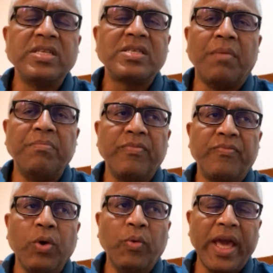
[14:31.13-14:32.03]
some
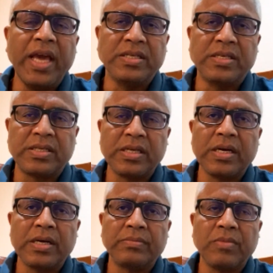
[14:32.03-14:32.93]
few days,
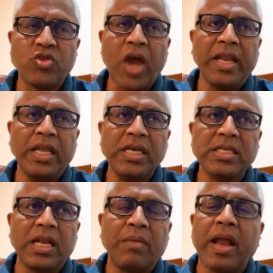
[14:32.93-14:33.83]
the
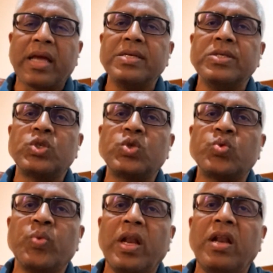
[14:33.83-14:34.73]
Chinese and
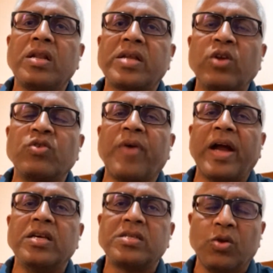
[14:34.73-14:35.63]
Americans will try to
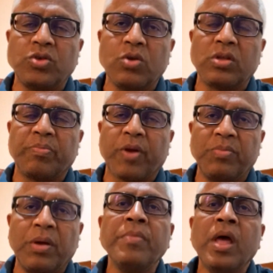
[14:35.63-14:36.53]
find a solution to the
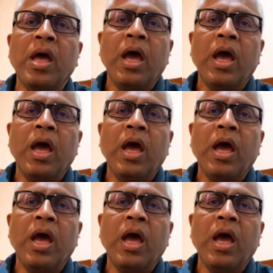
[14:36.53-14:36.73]
problem,